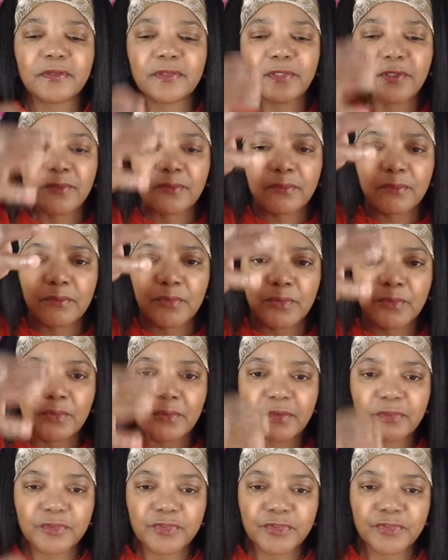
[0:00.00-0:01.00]
you know,
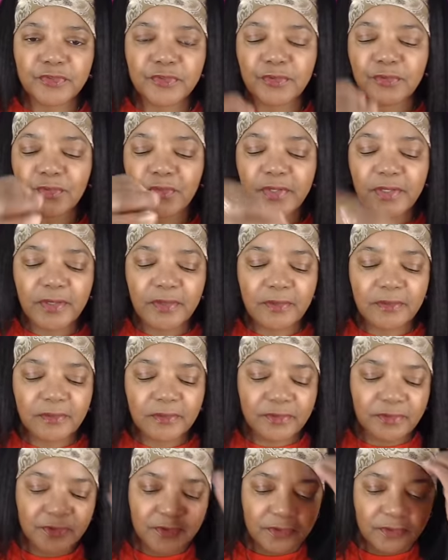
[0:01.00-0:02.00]
more just a round
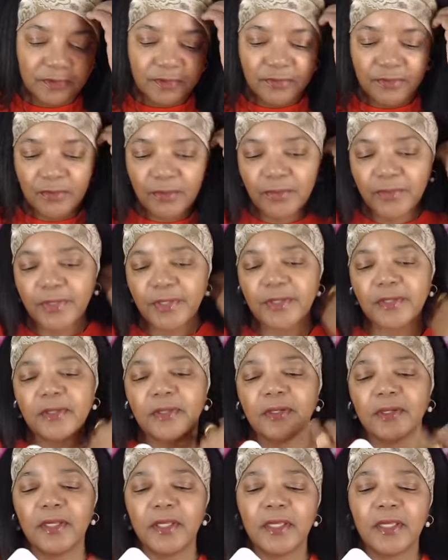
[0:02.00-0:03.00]
or just a
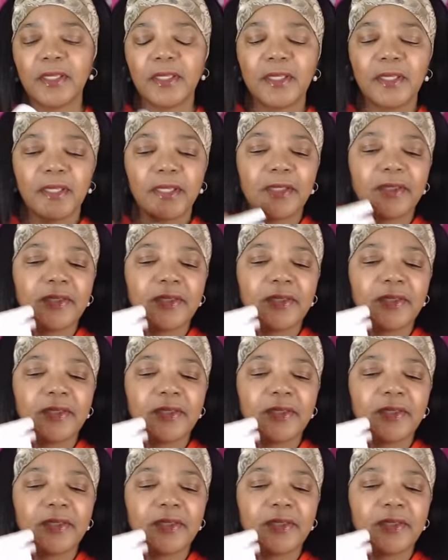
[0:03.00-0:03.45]
square. And